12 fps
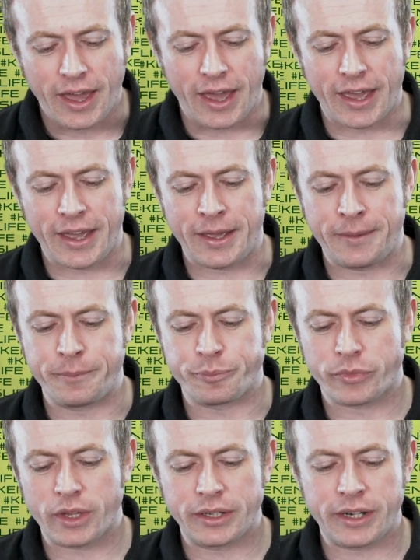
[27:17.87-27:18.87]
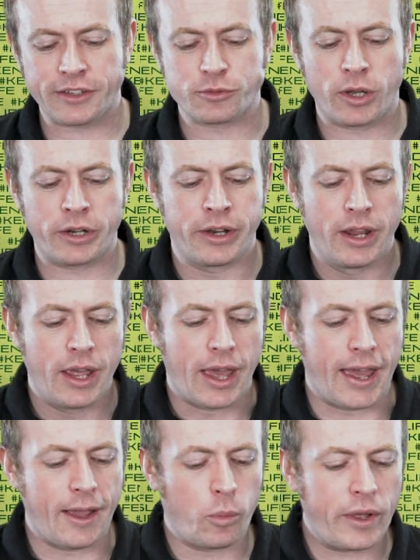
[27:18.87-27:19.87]
um, Next one.
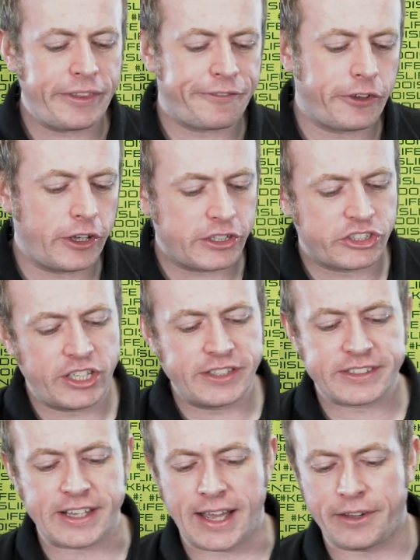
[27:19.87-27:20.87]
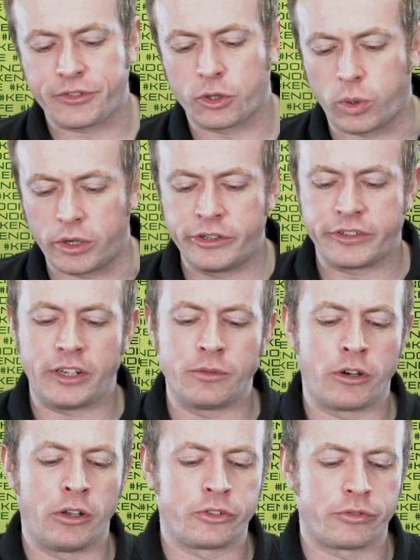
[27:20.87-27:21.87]
Uh, when the first Shinsa after
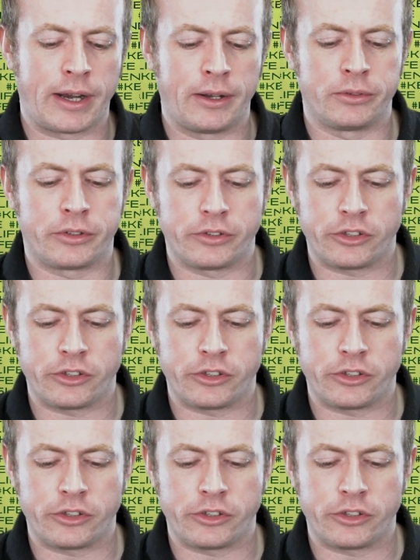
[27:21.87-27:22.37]
quarantine rolls around,